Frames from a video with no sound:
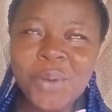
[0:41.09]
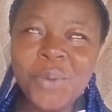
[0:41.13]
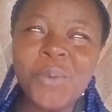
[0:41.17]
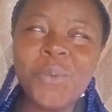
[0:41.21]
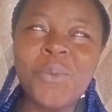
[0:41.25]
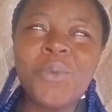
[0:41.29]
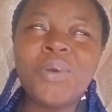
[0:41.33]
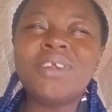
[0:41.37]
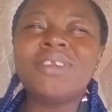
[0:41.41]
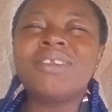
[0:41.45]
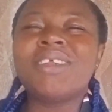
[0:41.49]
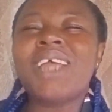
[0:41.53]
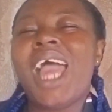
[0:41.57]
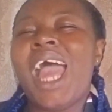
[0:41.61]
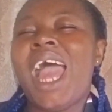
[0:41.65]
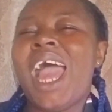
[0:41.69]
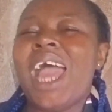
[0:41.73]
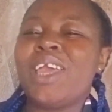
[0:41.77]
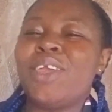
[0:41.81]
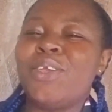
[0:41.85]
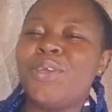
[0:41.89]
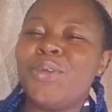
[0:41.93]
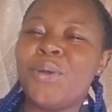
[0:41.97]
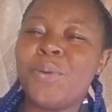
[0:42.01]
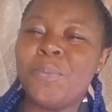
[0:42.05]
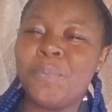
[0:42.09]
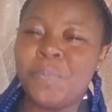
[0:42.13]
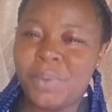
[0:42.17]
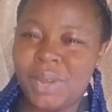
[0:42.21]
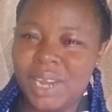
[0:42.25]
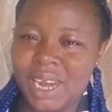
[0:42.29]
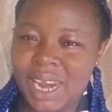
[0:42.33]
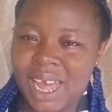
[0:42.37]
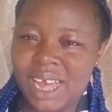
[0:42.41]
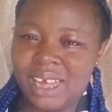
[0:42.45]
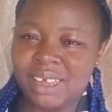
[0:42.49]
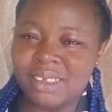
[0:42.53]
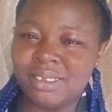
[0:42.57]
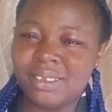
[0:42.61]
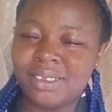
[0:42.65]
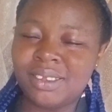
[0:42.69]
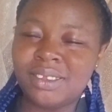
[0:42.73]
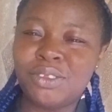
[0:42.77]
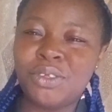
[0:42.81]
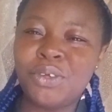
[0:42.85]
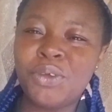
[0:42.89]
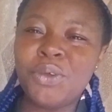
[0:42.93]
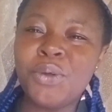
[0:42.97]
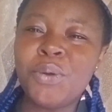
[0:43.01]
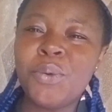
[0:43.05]
What are your plans?
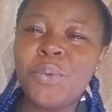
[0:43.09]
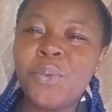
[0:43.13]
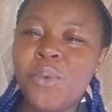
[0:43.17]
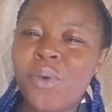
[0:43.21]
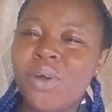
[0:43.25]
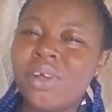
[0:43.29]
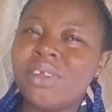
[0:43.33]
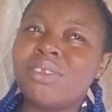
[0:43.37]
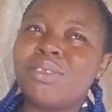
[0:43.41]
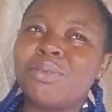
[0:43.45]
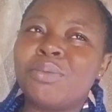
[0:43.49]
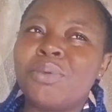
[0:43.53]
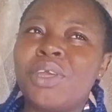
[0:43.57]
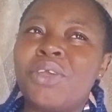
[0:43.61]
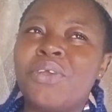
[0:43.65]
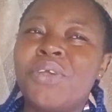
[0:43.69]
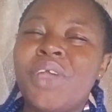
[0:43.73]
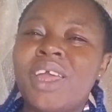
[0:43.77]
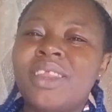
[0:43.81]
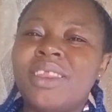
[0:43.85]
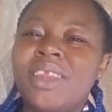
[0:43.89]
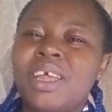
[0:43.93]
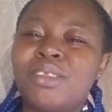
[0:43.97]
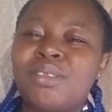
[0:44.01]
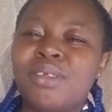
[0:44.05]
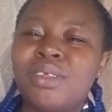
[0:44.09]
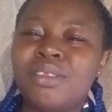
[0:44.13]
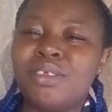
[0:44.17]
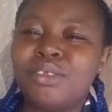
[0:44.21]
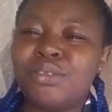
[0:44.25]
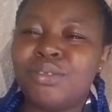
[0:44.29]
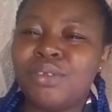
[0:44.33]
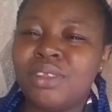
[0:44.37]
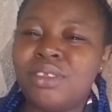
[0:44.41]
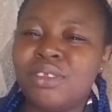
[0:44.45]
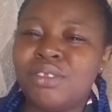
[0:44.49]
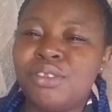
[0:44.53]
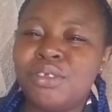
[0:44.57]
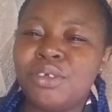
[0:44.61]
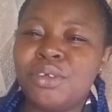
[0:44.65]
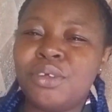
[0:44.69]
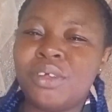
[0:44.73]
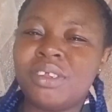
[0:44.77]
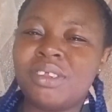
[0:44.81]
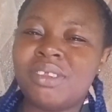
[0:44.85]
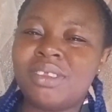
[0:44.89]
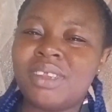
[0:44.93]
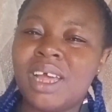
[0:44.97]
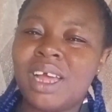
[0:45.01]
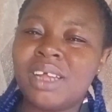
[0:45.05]
Do you want, when you enter 2022,
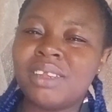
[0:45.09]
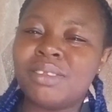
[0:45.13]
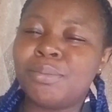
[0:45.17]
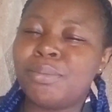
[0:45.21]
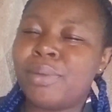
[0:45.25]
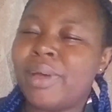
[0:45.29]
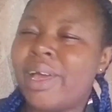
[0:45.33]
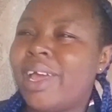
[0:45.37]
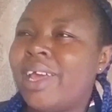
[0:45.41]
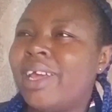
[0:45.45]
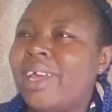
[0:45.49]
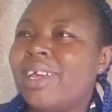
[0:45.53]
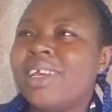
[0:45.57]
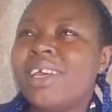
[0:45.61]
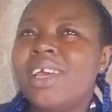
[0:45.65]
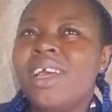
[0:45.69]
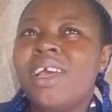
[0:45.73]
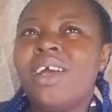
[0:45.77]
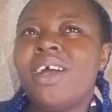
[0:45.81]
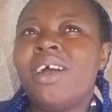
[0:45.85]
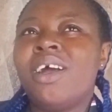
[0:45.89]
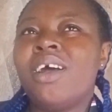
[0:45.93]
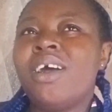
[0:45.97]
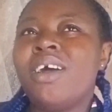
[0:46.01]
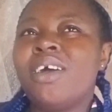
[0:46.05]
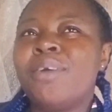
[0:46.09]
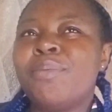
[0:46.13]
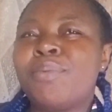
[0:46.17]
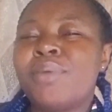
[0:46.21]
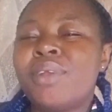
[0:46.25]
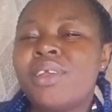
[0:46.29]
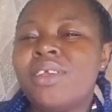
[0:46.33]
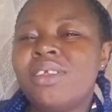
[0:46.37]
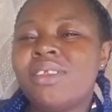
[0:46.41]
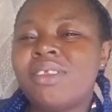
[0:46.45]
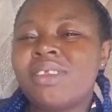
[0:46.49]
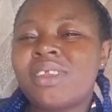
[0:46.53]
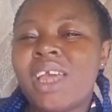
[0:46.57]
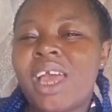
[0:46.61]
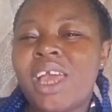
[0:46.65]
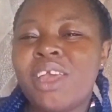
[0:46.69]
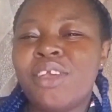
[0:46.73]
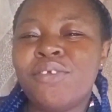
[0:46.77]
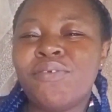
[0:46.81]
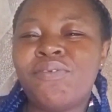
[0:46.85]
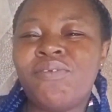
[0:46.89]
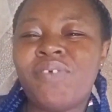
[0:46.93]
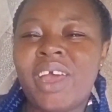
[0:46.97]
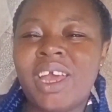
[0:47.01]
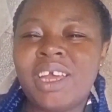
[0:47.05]
you start by please, can
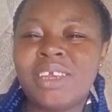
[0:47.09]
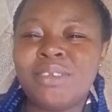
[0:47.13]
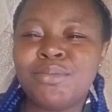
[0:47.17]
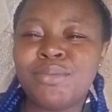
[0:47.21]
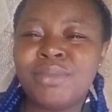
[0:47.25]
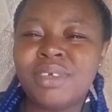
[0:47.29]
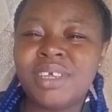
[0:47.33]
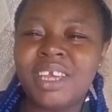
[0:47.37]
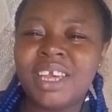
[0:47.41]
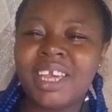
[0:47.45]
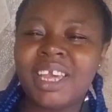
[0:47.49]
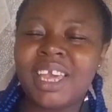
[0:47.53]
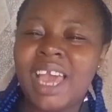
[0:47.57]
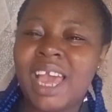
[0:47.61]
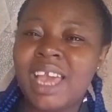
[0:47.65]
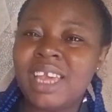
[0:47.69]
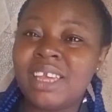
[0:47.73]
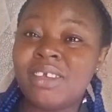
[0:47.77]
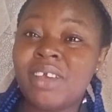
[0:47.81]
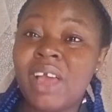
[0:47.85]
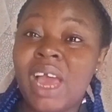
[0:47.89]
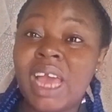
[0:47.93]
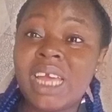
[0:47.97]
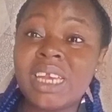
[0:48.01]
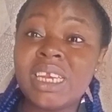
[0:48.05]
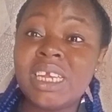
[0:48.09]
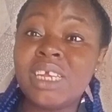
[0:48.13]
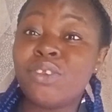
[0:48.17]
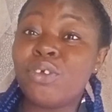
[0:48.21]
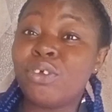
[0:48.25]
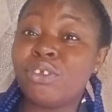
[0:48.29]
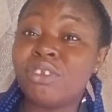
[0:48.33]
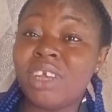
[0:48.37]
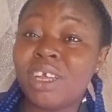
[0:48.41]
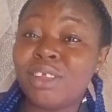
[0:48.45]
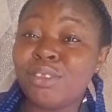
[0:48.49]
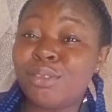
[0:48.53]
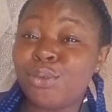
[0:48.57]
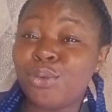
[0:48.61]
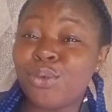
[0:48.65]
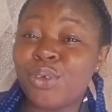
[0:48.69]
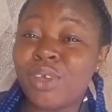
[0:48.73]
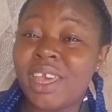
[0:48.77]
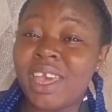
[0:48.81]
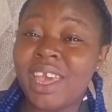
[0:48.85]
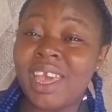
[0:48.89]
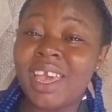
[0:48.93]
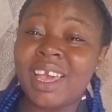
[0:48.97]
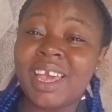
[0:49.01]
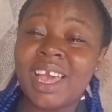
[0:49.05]
you find me, I need urgent
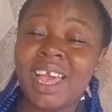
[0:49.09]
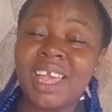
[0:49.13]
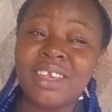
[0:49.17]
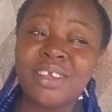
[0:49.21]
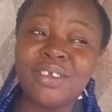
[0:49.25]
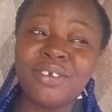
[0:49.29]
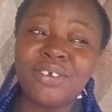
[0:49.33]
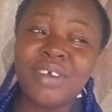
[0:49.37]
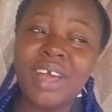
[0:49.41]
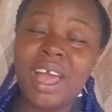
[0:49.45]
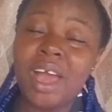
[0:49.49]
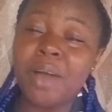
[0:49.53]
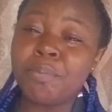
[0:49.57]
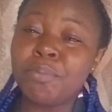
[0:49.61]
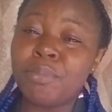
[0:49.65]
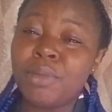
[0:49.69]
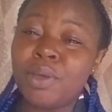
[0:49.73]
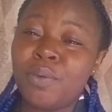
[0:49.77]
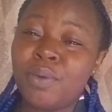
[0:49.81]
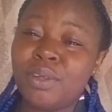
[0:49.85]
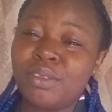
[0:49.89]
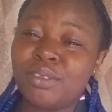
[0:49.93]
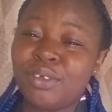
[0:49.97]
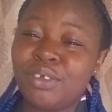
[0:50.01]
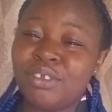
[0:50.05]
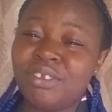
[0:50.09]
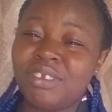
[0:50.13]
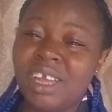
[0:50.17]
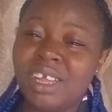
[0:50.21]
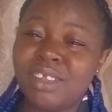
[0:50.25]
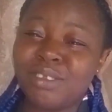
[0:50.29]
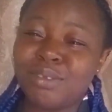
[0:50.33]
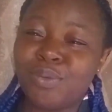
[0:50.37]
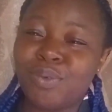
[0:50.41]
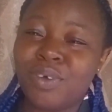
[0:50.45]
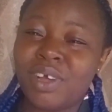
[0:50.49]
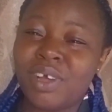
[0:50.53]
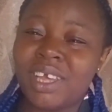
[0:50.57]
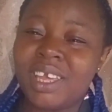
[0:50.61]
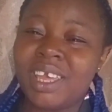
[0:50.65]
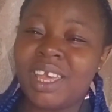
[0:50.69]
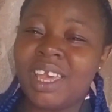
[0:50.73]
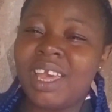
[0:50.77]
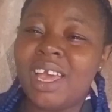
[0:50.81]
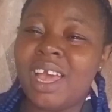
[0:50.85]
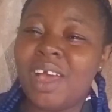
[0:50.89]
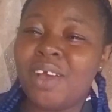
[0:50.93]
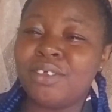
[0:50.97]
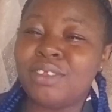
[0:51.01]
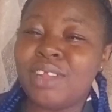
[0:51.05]
2k, can you help me with urgent
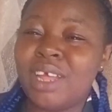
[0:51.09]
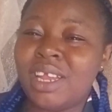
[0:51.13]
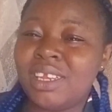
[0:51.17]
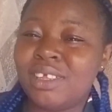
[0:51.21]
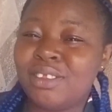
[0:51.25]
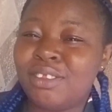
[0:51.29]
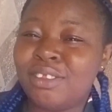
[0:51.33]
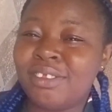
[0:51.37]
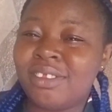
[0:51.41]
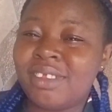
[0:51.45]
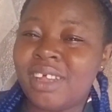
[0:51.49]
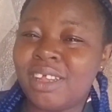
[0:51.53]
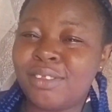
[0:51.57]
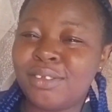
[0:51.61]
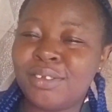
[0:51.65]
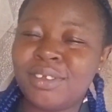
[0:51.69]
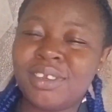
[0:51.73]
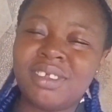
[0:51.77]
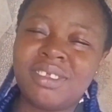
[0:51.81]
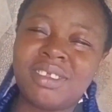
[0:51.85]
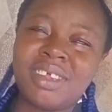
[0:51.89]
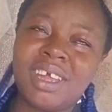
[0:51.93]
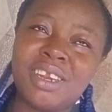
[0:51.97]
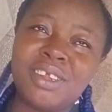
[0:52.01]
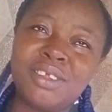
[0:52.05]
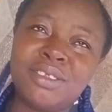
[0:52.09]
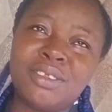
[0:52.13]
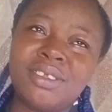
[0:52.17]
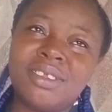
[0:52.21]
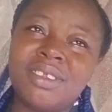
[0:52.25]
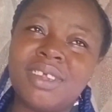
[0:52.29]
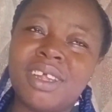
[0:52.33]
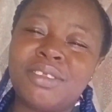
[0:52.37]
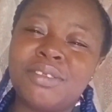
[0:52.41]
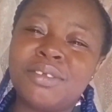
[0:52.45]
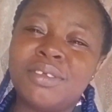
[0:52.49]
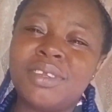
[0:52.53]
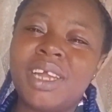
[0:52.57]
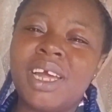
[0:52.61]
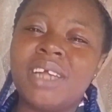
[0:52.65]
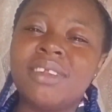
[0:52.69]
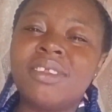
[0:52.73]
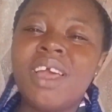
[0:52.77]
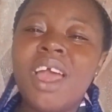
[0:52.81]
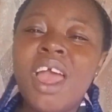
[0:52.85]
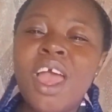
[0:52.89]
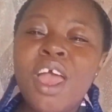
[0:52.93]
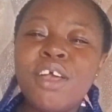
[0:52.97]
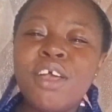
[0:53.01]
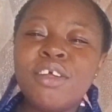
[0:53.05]
1k, I need to settle this, I need to settle
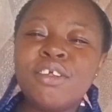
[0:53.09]
that.